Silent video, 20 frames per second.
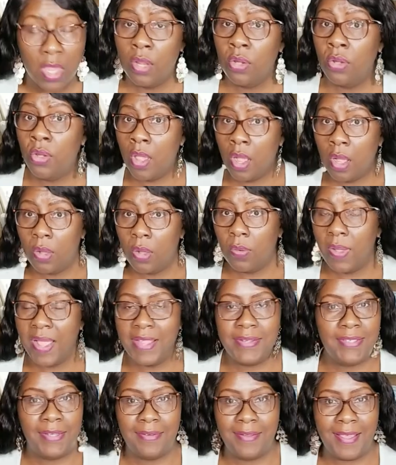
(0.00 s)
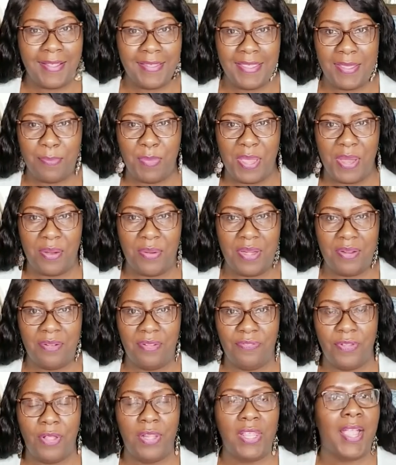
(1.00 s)
No, I did not get married in the
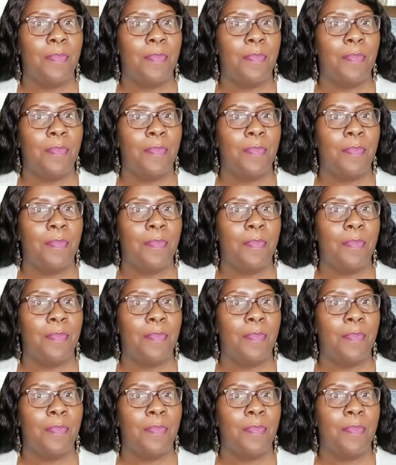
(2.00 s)
fall.